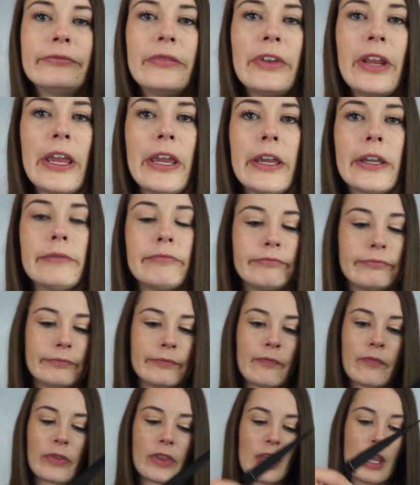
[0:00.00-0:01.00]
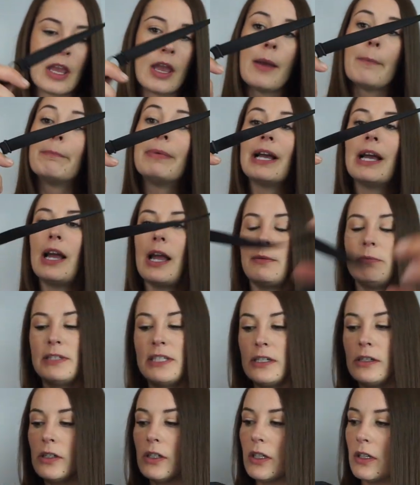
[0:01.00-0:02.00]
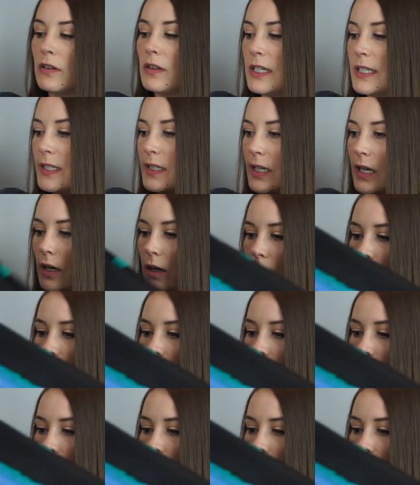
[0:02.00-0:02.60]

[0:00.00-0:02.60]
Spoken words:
Dang it. But I'm still going to list it.